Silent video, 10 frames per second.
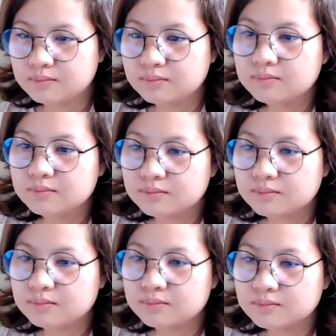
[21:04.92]

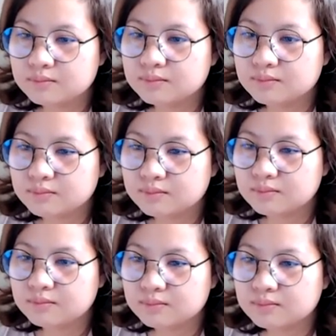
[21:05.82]

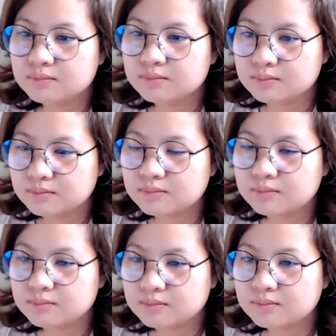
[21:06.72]

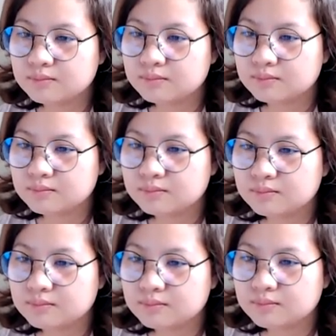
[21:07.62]

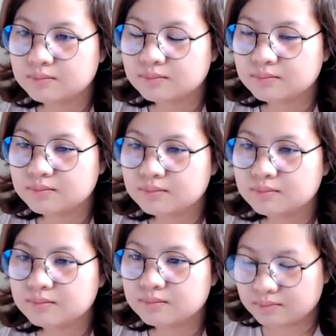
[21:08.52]

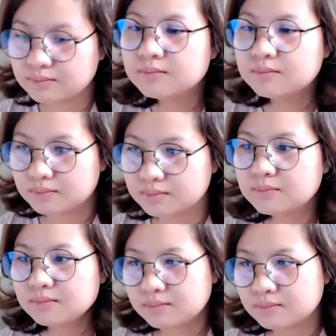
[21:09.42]

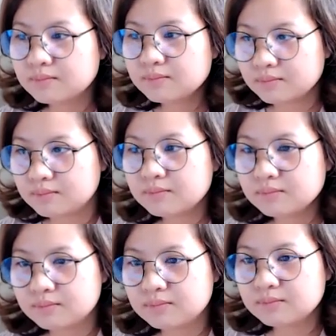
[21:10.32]

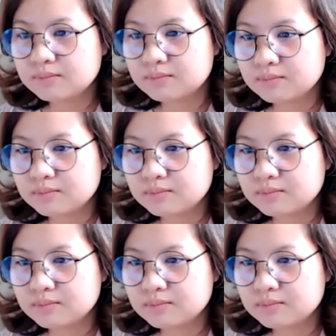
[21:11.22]
[no speech]